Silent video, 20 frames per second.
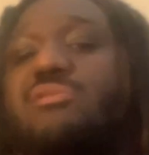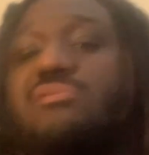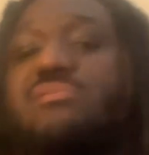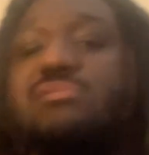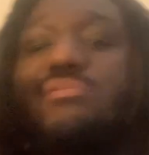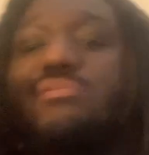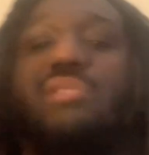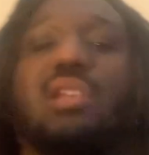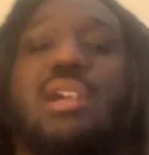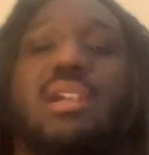
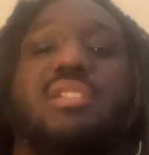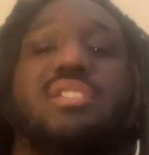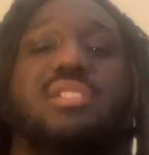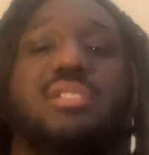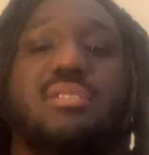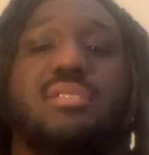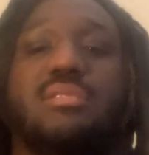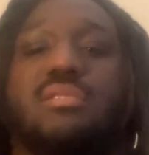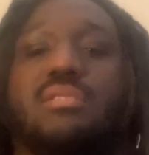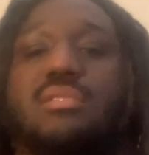
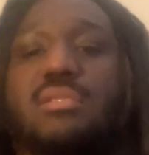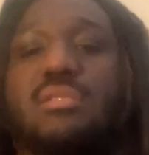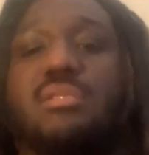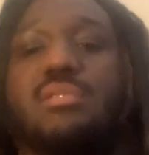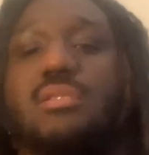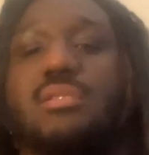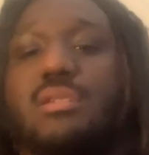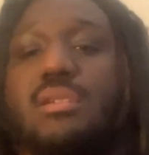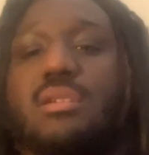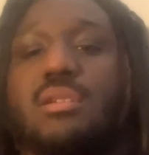Nation.
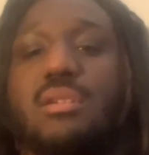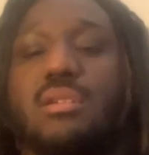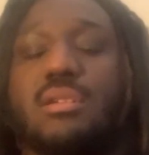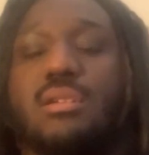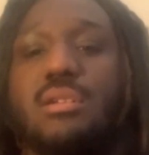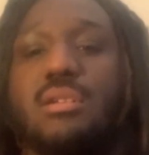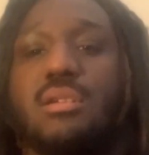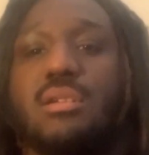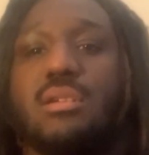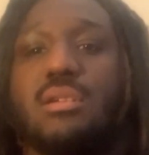
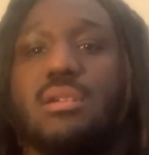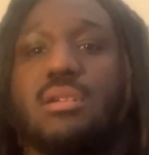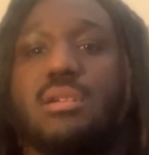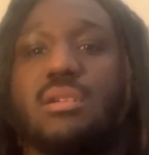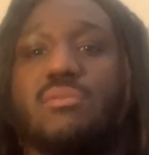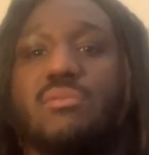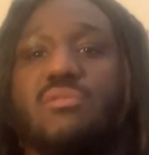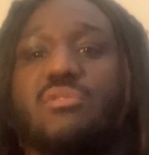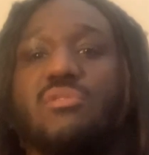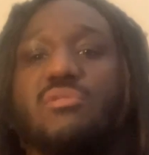
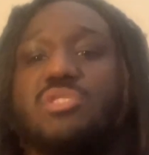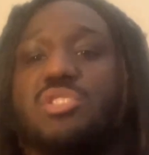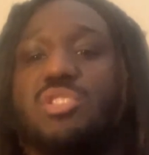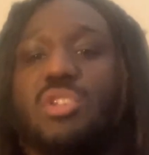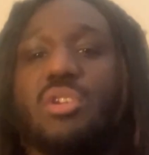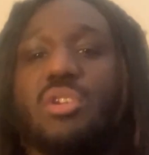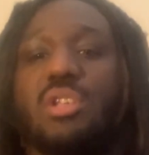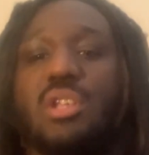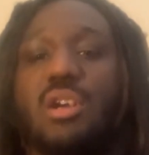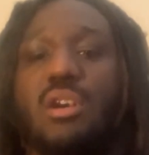I'm going to
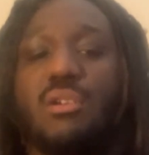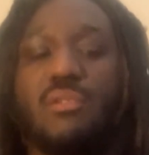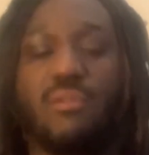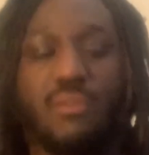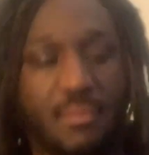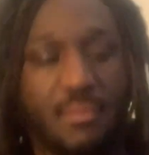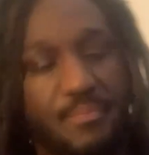start off.